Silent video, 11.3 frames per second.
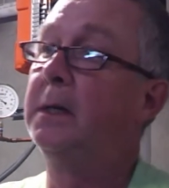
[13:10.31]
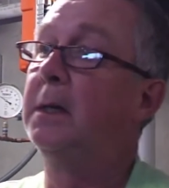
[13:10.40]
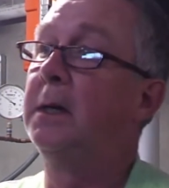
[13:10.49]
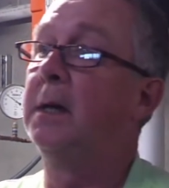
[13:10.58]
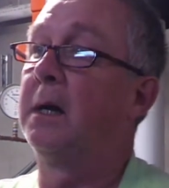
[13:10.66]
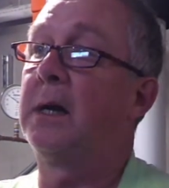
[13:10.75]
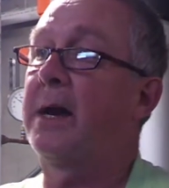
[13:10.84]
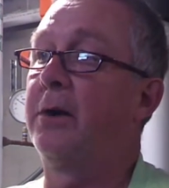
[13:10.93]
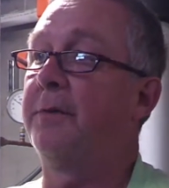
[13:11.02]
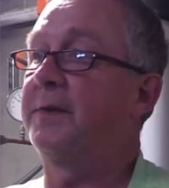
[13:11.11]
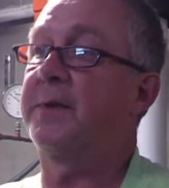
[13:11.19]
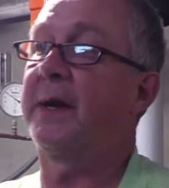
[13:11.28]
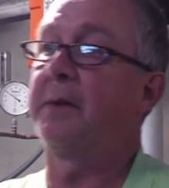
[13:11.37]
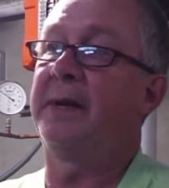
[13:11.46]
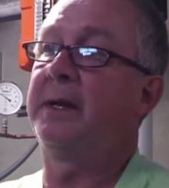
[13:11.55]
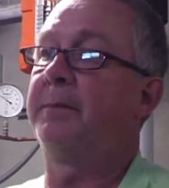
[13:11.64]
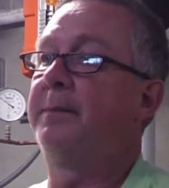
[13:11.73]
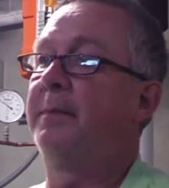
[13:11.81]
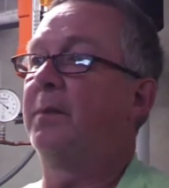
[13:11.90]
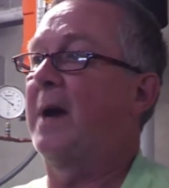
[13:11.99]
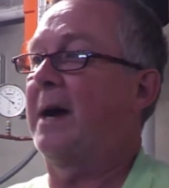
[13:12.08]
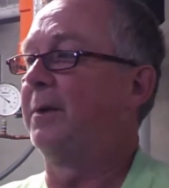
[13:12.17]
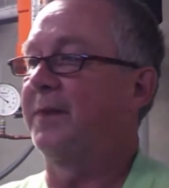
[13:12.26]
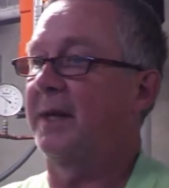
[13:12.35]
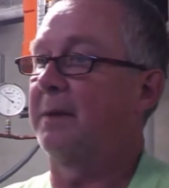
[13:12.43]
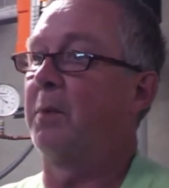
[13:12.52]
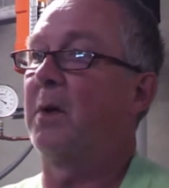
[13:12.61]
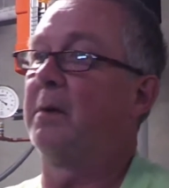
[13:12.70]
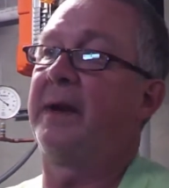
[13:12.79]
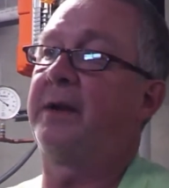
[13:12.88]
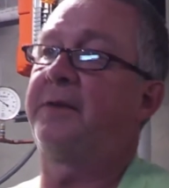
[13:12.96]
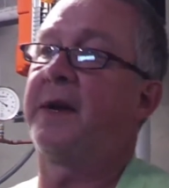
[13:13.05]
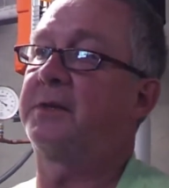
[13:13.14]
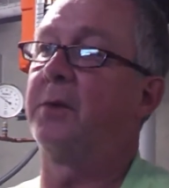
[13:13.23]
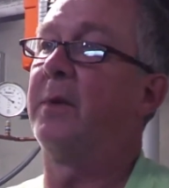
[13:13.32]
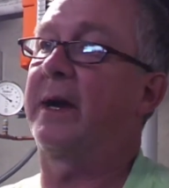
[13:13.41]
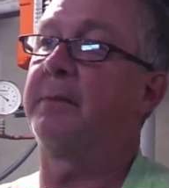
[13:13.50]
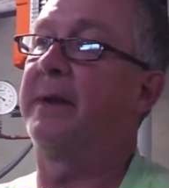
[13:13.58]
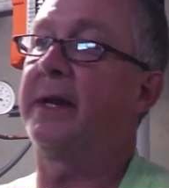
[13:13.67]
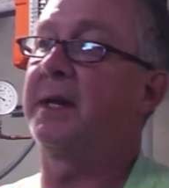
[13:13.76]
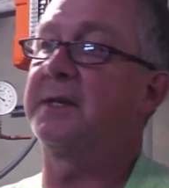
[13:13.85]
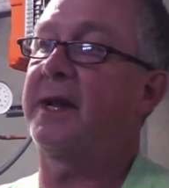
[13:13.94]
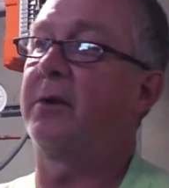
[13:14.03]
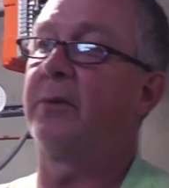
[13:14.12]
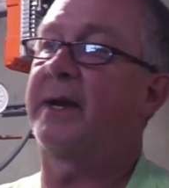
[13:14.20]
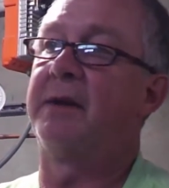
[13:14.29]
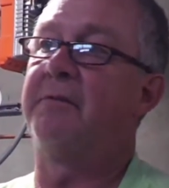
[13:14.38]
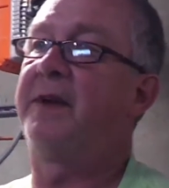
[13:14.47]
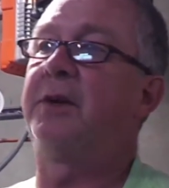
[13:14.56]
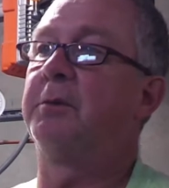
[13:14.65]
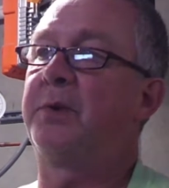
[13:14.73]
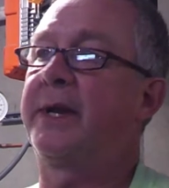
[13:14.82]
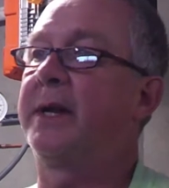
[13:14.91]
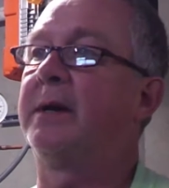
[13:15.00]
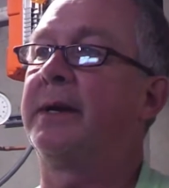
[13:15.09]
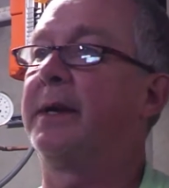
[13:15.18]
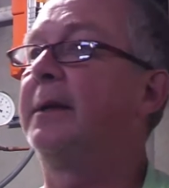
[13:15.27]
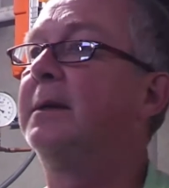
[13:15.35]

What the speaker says: I don't know if it's recommended. Well, I don't think the boiler manufacturer would recommend it because they don't know what kind of vent you're putting on it.